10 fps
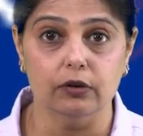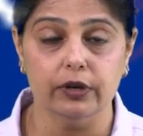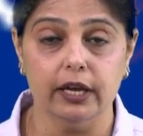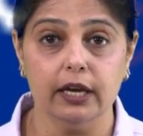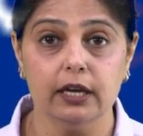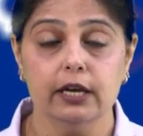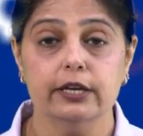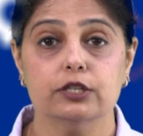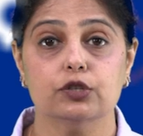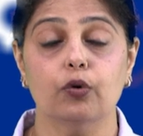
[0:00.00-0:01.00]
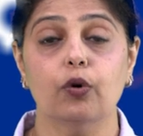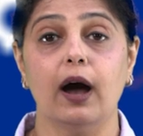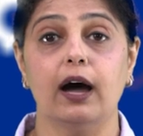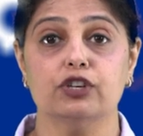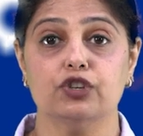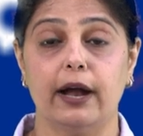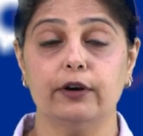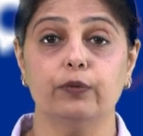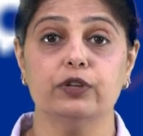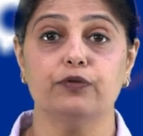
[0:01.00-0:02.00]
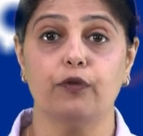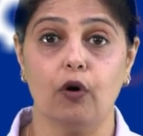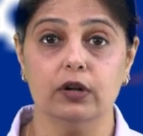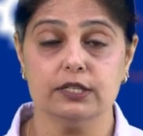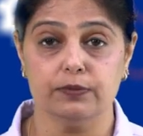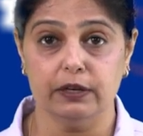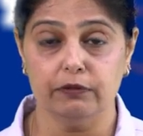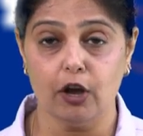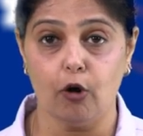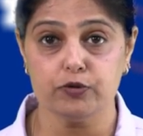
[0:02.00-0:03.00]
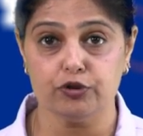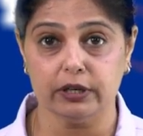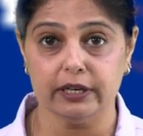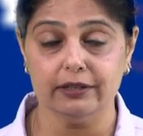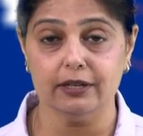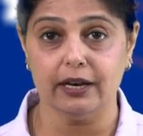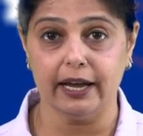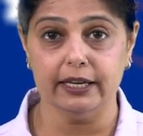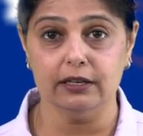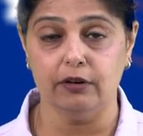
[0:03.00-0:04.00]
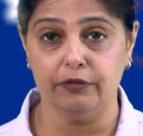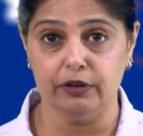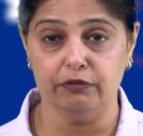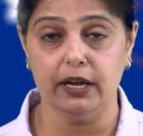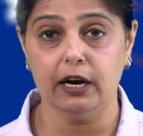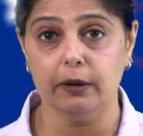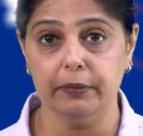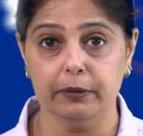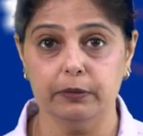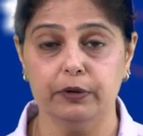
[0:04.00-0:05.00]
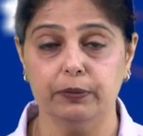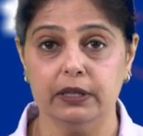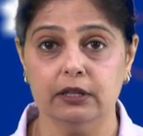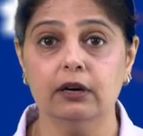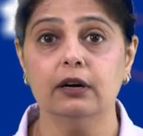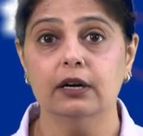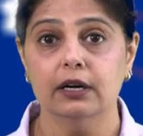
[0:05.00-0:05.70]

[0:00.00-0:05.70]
Okay, so our shadow which falls when we are obstructing the light, when we are coming in between the